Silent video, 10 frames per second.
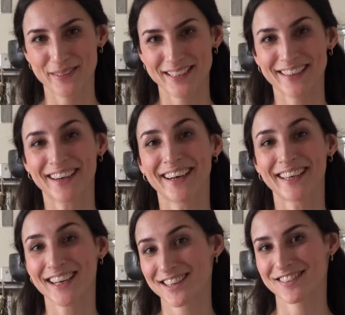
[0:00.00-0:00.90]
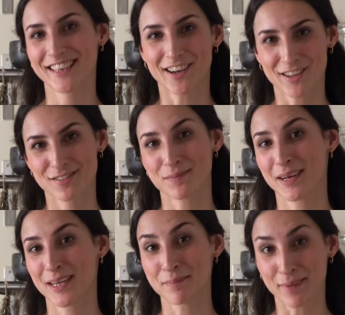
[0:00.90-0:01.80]
week, I actually asked
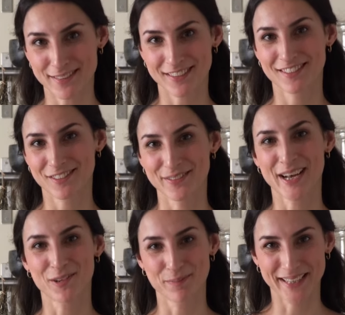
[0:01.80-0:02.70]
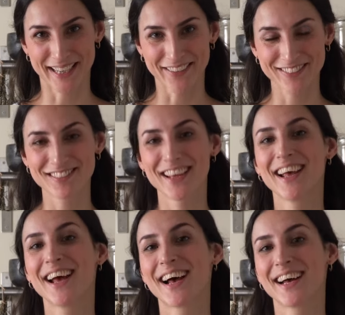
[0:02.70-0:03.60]
my mother to help me out,
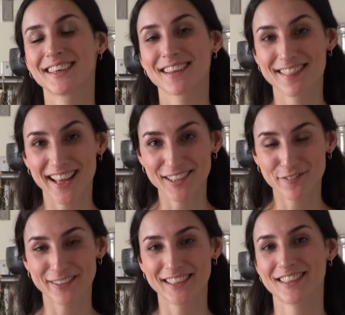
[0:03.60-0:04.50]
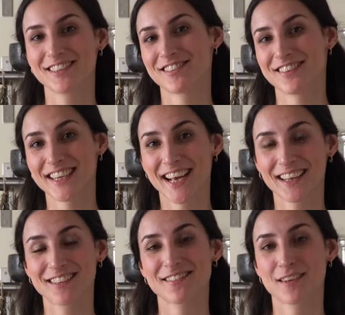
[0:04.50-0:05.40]
and thankfully she
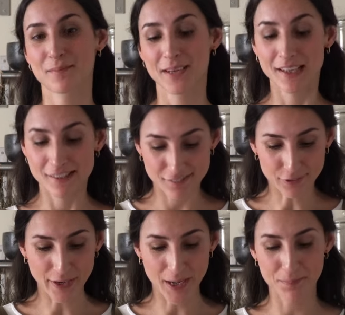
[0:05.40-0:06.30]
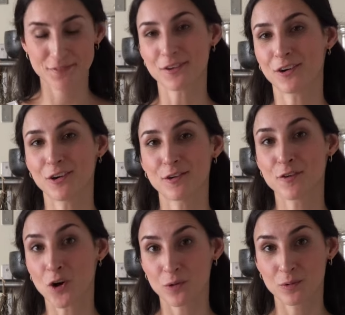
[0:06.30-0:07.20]
had some scraps of
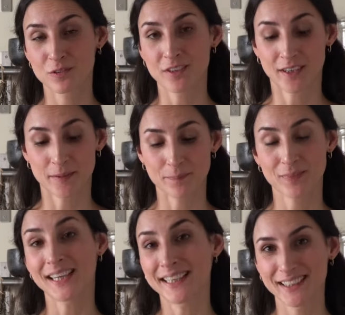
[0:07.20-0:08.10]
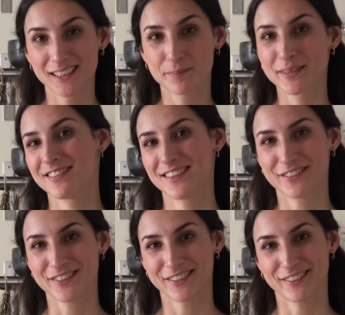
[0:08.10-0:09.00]
old linen
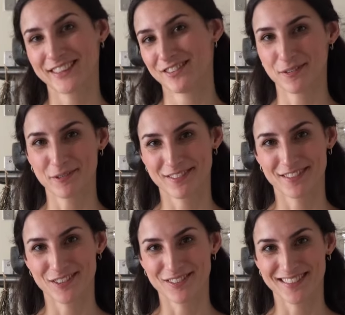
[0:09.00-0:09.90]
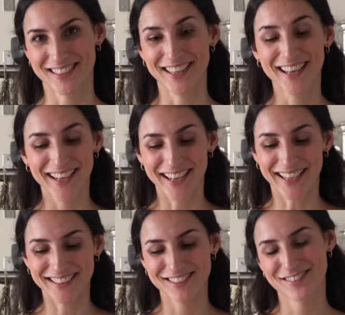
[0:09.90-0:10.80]
material that she wasn't using,
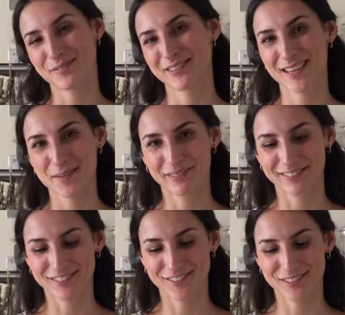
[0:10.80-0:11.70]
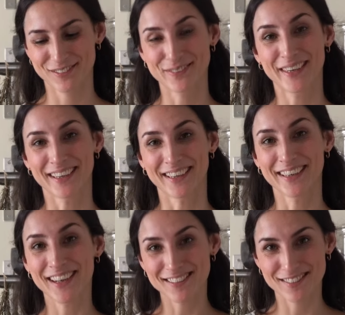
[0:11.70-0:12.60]
and she was able to
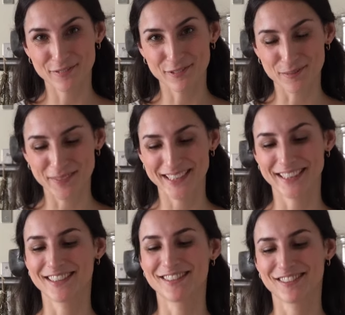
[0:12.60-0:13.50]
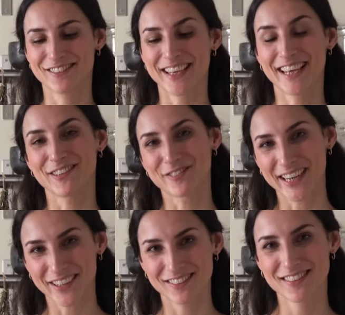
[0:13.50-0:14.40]
cut it for me into a
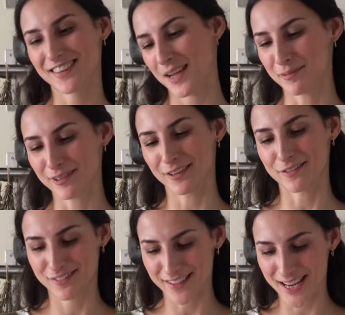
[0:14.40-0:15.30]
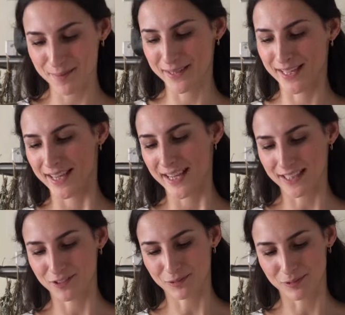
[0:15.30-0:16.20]
round tablecloth shape,
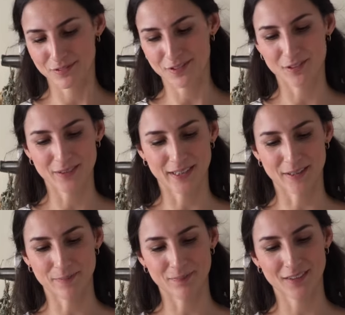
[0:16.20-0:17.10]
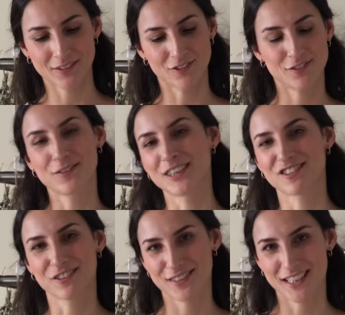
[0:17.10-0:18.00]
and also just finish
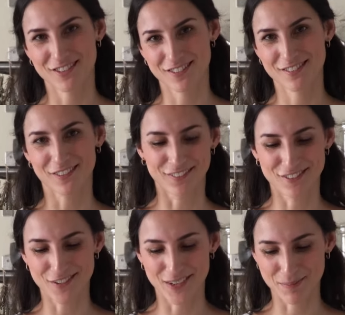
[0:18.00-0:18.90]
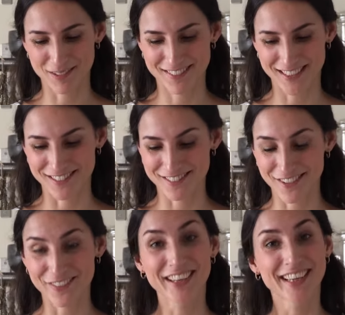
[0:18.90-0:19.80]
off the edges on the sewing machine.
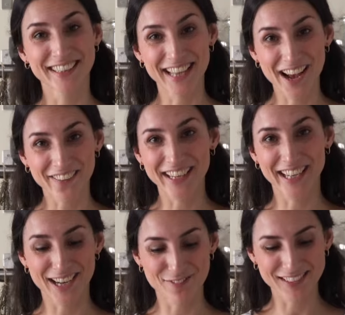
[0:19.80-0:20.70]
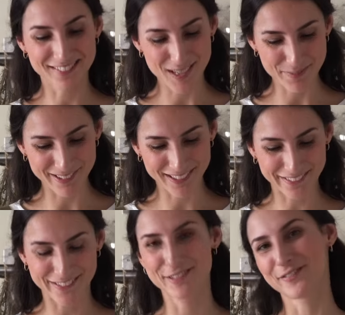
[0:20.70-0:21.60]
So now I have a
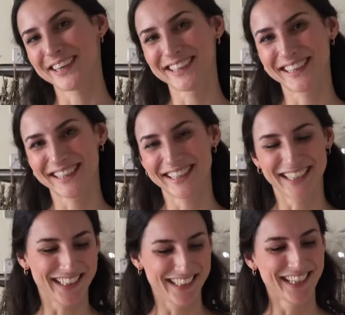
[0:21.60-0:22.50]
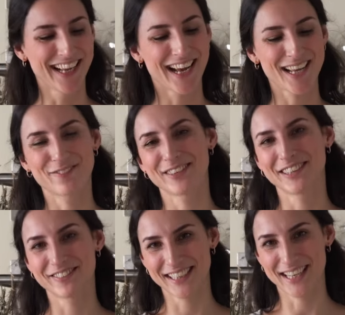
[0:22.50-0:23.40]
tablecloth, finally. I'm
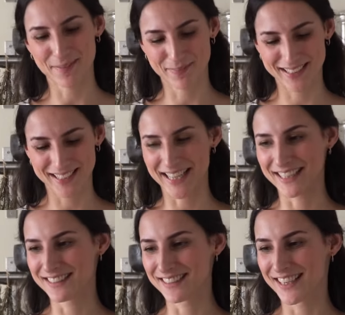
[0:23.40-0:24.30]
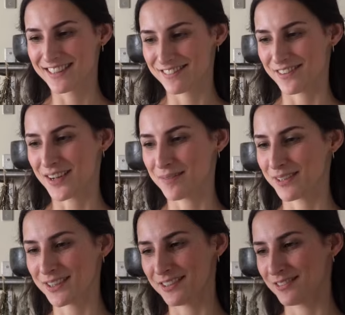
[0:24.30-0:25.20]
really happy, and so I'm
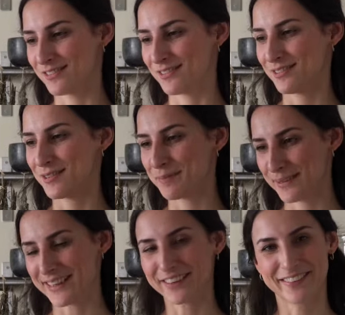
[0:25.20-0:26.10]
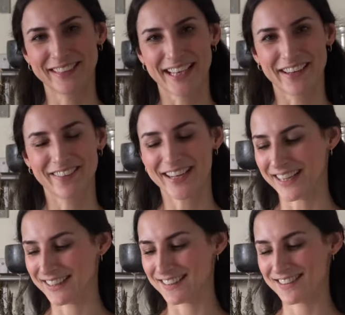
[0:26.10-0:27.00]
going to put that on now
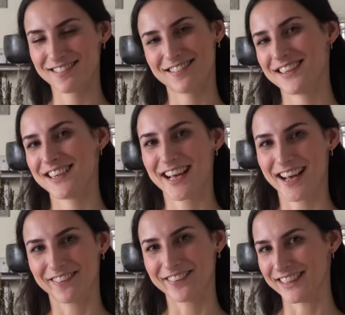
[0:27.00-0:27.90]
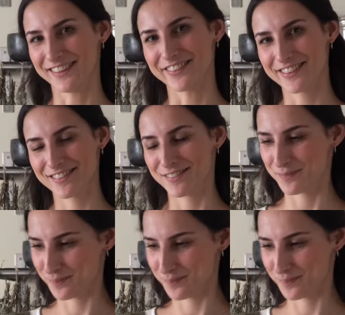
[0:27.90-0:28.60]
and see how it looks.